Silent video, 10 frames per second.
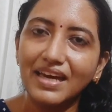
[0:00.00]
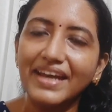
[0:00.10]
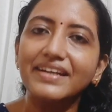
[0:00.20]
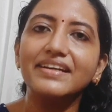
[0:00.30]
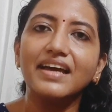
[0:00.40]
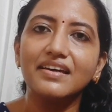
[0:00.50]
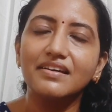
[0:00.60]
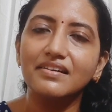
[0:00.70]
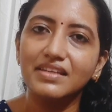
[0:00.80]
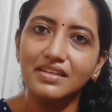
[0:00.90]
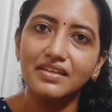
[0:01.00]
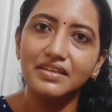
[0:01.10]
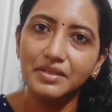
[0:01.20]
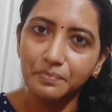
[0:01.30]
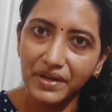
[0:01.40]
entirely
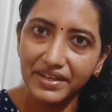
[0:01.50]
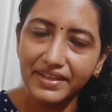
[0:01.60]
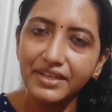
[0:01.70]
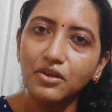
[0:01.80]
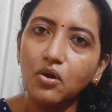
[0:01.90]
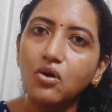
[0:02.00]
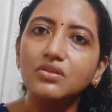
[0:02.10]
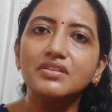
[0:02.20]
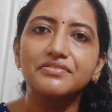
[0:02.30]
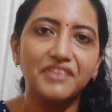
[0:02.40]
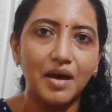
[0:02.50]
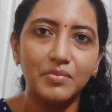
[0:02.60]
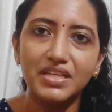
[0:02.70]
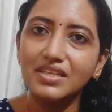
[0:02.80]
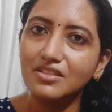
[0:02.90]
dependent on the
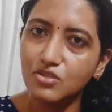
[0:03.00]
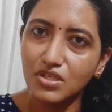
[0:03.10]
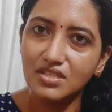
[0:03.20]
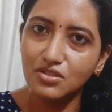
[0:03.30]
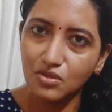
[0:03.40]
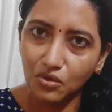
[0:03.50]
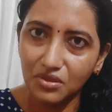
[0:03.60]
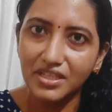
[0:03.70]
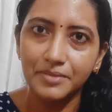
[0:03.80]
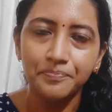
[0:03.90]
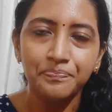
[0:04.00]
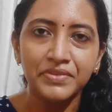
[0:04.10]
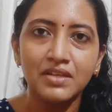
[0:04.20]
family, the genes only.